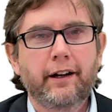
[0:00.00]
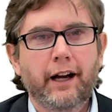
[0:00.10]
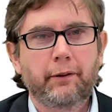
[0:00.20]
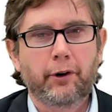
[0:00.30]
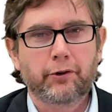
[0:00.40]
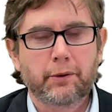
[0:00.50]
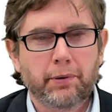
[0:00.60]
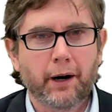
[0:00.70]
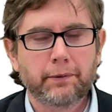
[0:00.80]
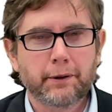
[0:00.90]
and we were at the
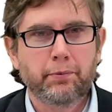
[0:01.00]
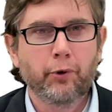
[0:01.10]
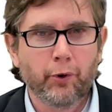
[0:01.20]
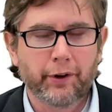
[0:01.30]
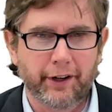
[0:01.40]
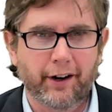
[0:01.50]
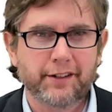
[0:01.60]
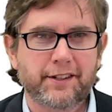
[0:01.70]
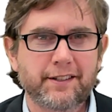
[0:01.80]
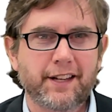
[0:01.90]
public pool in
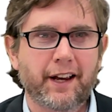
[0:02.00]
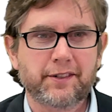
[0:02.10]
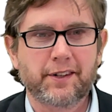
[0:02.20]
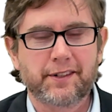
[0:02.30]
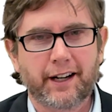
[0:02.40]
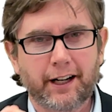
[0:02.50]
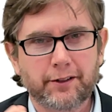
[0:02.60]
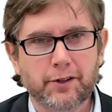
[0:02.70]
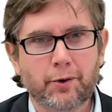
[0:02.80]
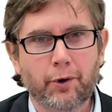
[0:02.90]
Austin, Texas, and I got
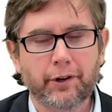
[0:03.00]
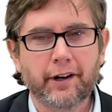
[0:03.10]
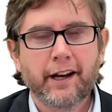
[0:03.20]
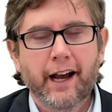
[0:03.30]
this quarter,